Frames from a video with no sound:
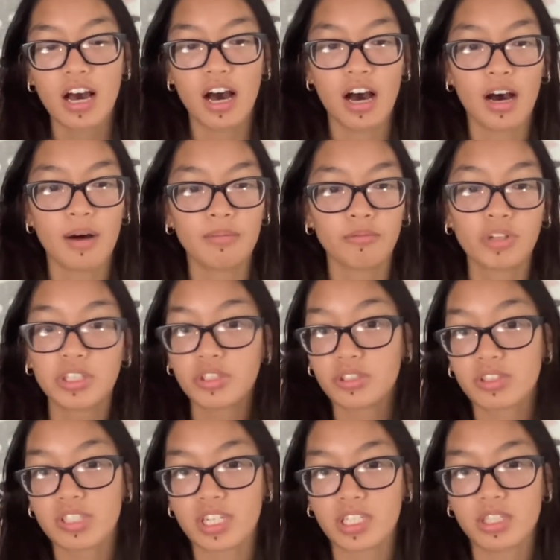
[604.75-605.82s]
When do
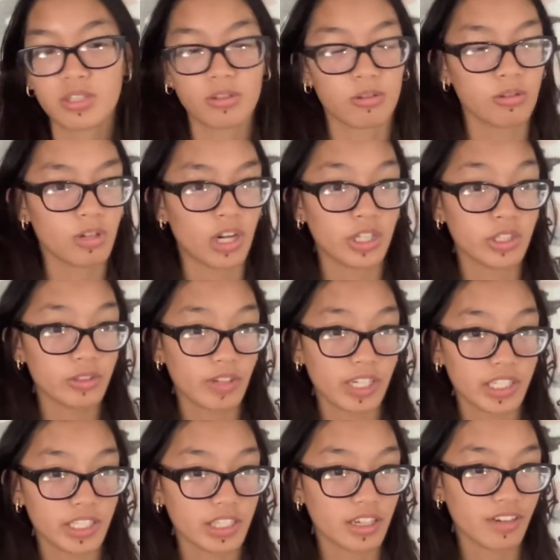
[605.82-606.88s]
you start school? Are you
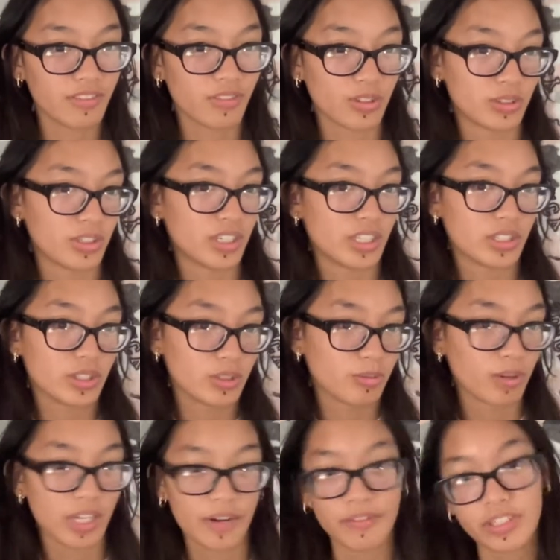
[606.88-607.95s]
ready for
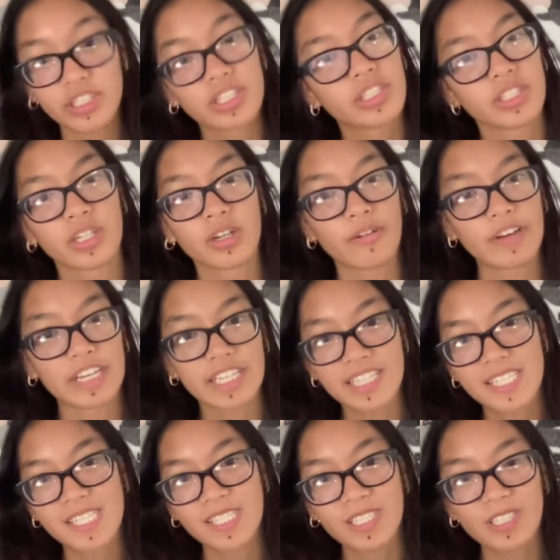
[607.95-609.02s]
whatever year you're going
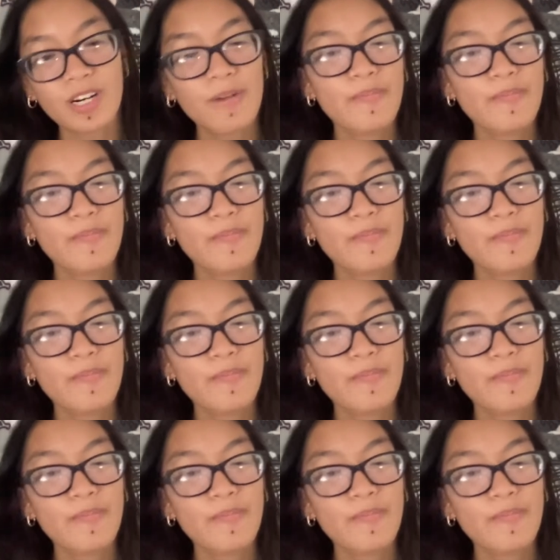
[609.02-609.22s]
into?